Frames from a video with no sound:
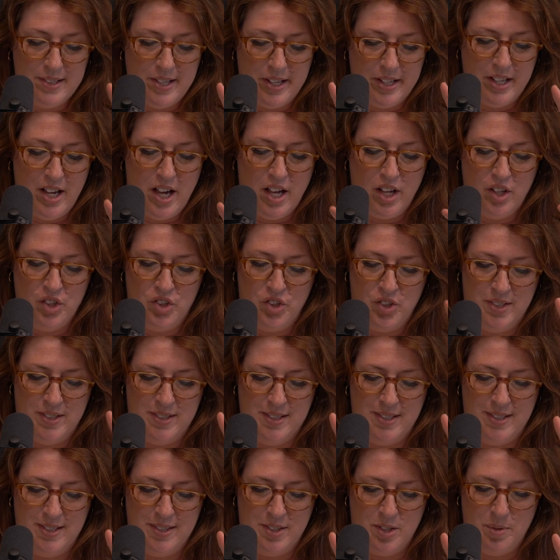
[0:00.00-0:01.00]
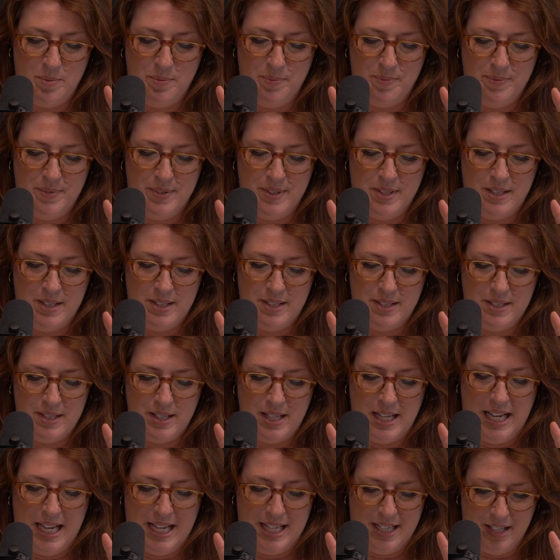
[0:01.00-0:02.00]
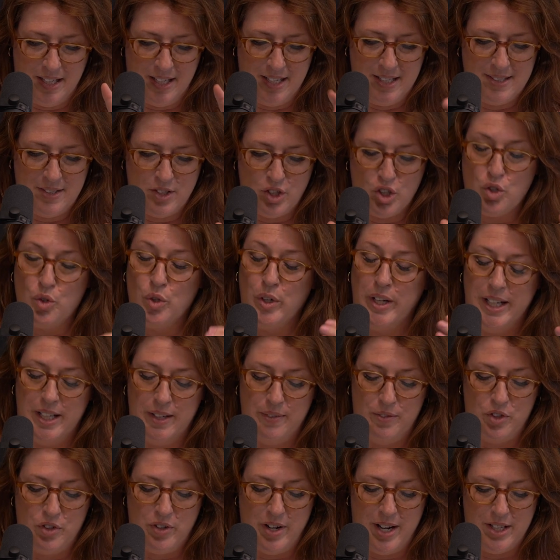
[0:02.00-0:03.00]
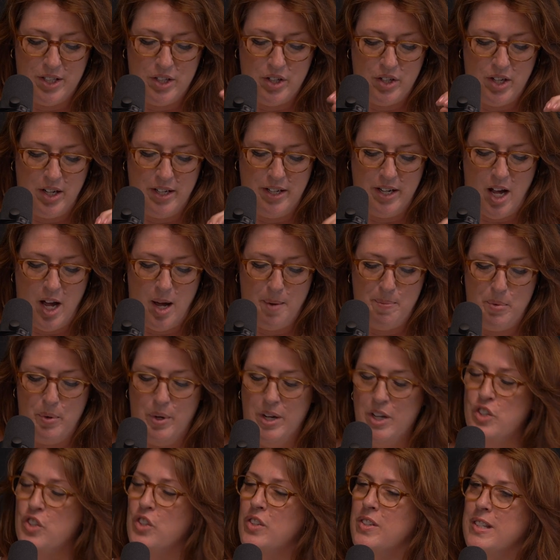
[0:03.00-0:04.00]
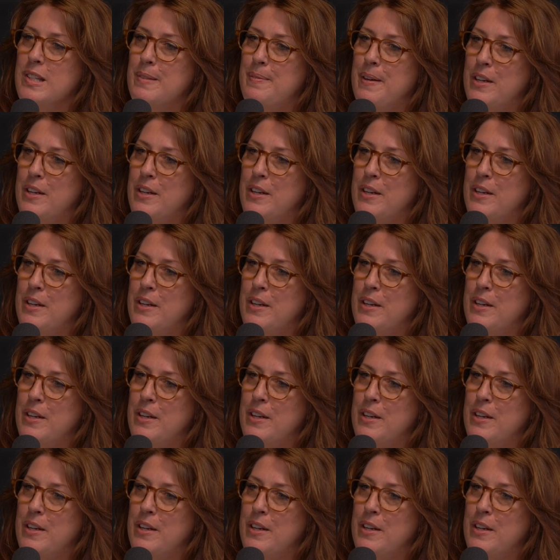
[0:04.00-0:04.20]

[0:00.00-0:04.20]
psychologist, systems analyst, creative director, and operations